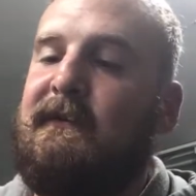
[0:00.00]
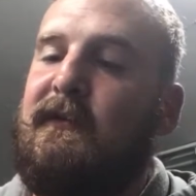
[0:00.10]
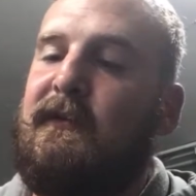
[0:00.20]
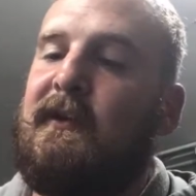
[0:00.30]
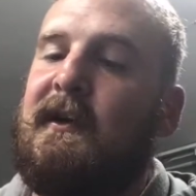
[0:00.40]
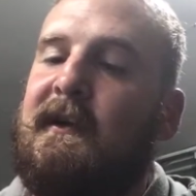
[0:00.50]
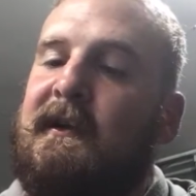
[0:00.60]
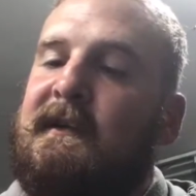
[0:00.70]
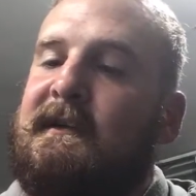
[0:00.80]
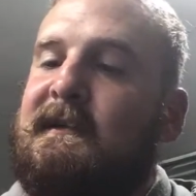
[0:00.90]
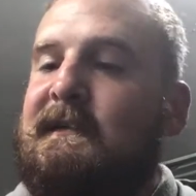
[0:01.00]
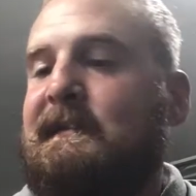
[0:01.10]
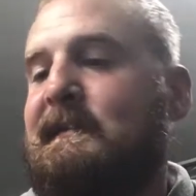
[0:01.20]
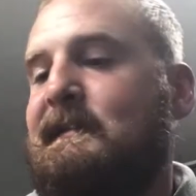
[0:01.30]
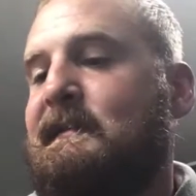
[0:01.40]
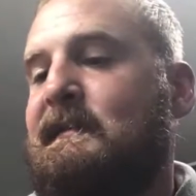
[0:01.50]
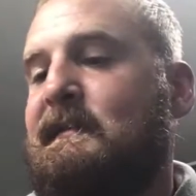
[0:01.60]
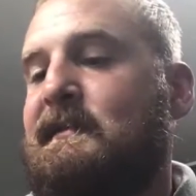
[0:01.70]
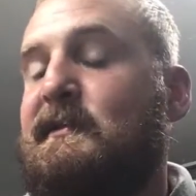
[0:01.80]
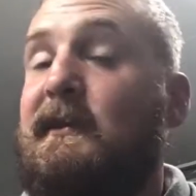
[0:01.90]
for
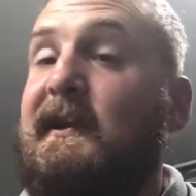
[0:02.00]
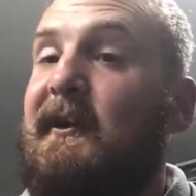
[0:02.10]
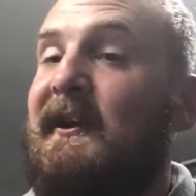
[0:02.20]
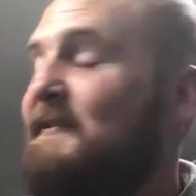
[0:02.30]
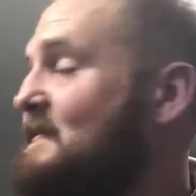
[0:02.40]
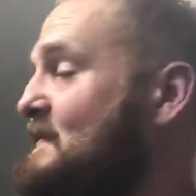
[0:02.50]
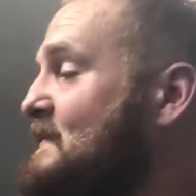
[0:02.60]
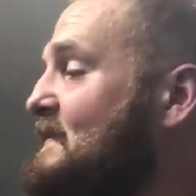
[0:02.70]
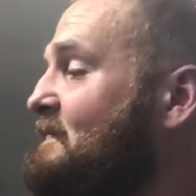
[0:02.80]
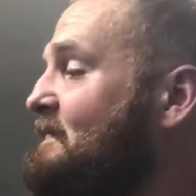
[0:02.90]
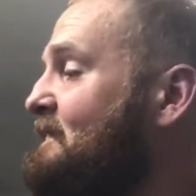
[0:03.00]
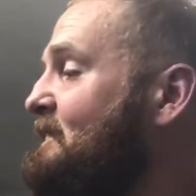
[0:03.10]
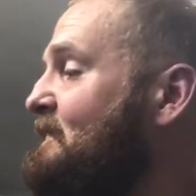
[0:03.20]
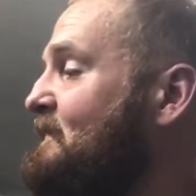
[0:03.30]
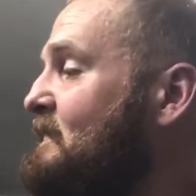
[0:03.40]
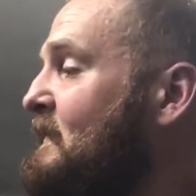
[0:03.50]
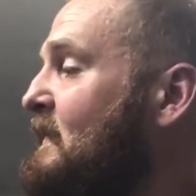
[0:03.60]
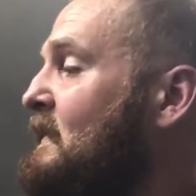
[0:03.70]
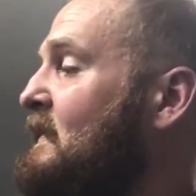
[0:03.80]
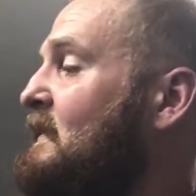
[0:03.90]
20 rounds. And
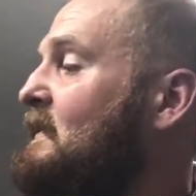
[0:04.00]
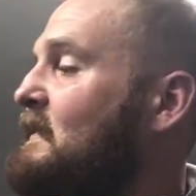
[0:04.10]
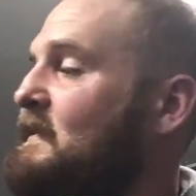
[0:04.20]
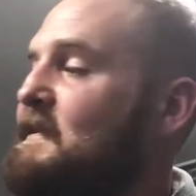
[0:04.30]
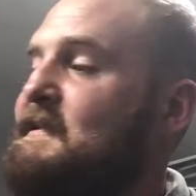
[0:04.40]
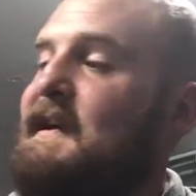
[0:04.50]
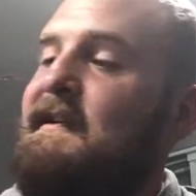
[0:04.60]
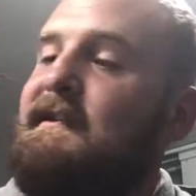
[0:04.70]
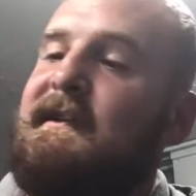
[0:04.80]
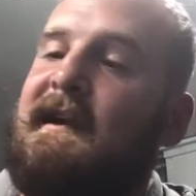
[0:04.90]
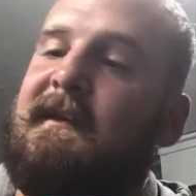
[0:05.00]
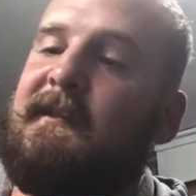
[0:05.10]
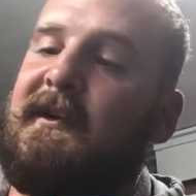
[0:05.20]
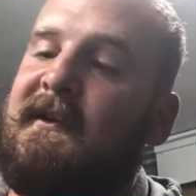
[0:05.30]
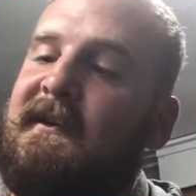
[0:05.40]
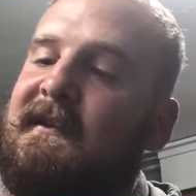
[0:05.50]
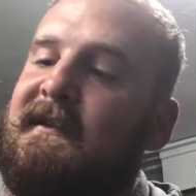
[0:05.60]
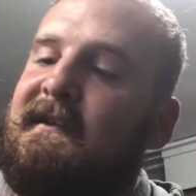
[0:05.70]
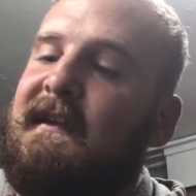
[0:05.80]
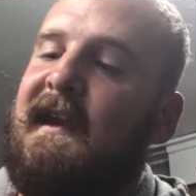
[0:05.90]
these solid copper
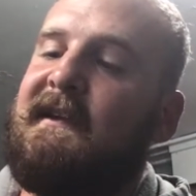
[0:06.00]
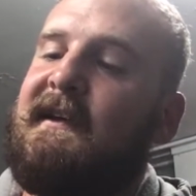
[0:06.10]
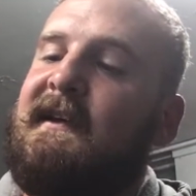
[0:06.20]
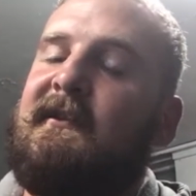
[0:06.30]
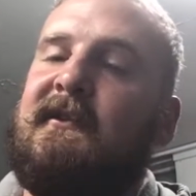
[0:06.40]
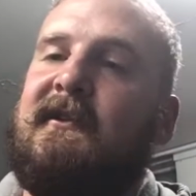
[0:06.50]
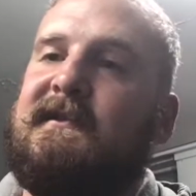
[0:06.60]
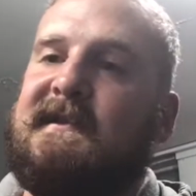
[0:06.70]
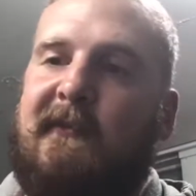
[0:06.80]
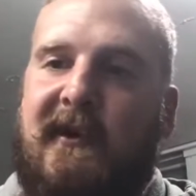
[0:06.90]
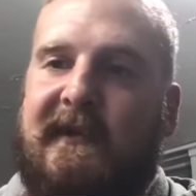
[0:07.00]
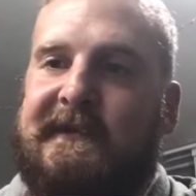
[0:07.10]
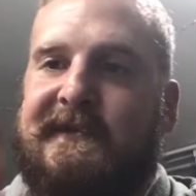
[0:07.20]
handgun hunter loads I wanted to